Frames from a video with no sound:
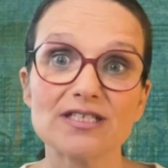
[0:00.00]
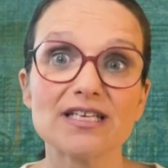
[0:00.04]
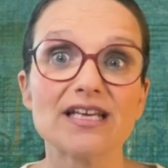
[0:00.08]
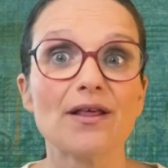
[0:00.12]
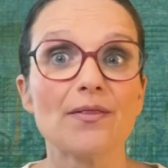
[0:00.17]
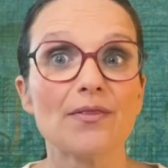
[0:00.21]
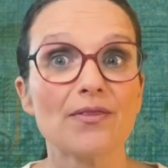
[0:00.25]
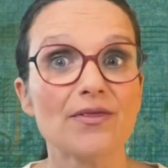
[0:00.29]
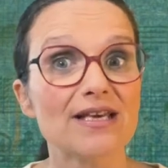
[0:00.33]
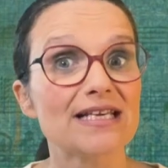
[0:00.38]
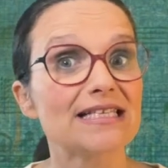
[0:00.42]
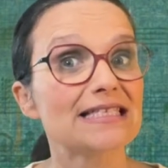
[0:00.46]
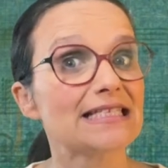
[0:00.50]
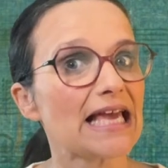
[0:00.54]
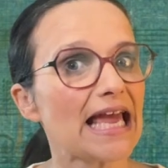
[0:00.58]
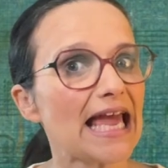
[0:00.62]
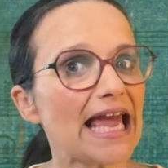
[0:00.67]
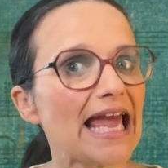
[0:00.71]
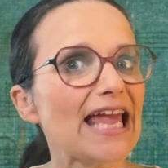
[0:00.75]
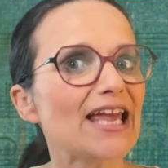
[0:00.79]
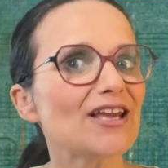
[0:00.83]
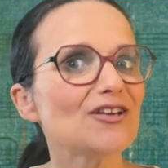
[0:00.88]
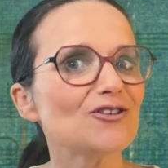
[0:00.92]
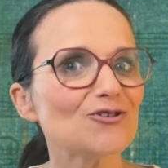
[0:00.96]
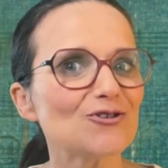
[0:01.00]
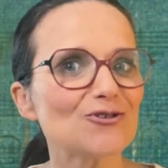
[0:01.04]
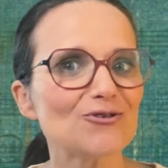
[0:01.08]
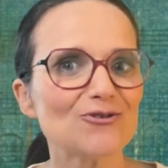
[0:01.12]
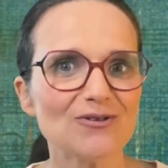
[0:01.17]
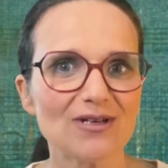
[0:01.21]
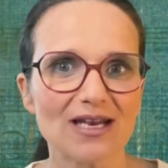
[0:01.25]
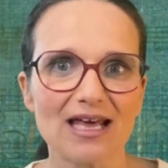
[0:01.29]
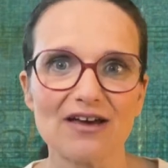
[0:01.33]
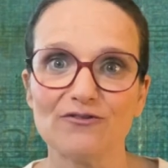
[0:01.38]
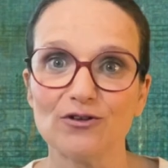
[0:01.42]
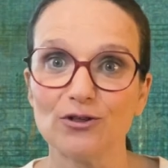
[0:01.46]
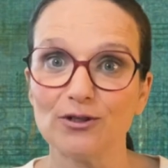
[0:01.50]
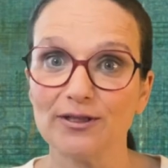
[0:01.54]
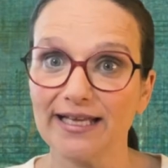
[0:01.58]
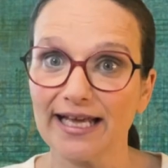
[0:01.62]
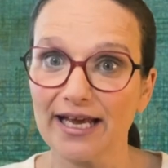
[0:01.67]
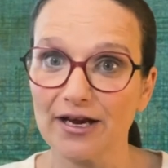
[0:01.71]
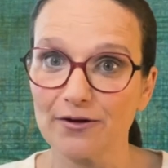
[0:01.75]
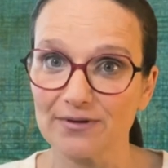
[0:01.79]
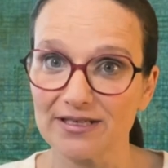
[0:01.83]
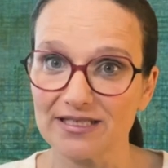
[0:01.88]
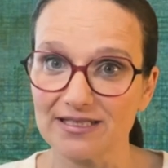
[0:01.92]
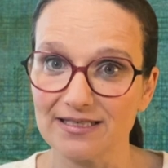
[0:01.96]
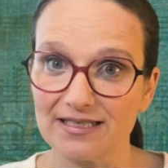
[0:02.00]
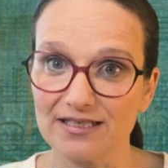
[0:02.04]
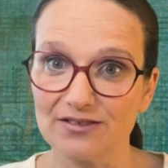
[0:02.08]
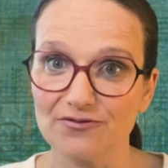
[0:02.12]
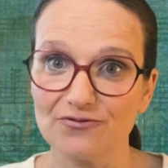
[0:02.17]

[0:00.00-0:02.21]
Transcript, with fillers: in this A2 level narrative,